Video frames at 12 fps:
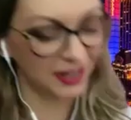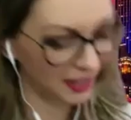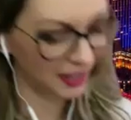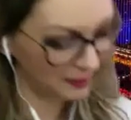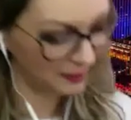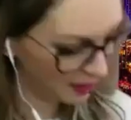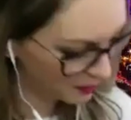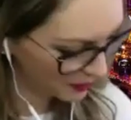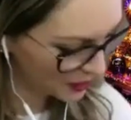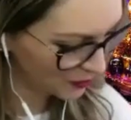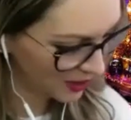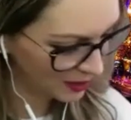come up with
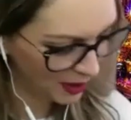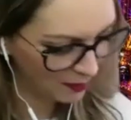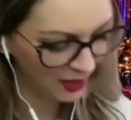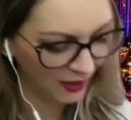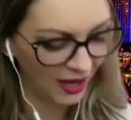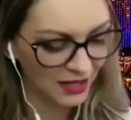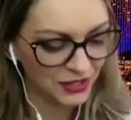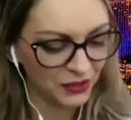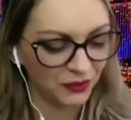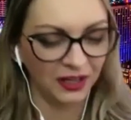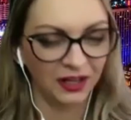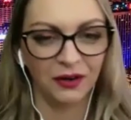one. Maybe I'll ask you
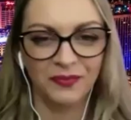later.